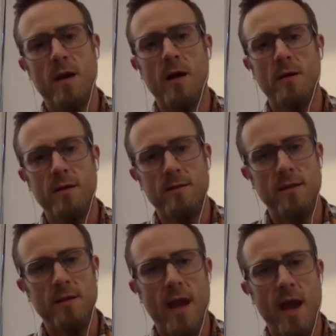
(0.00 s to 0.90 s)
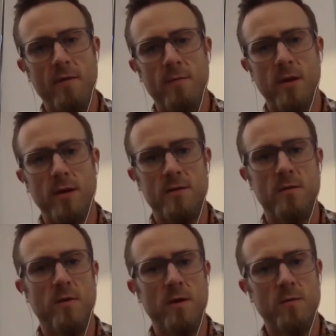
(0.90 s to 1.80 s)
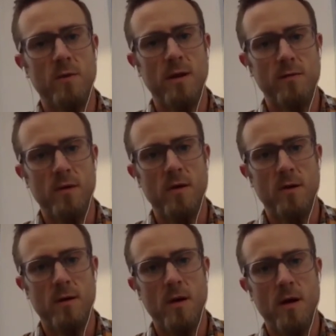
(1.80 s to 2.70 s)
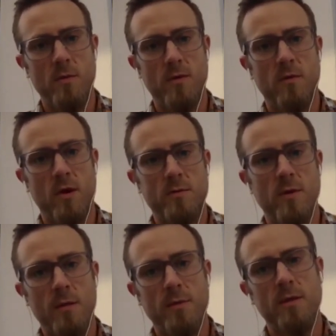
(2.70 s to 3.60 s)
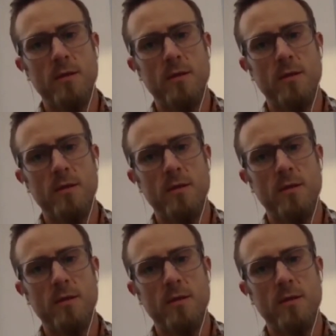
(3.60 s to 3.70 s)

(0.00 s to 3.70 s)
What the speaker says: holidays that they have, being it's the first one after we've lost Robin.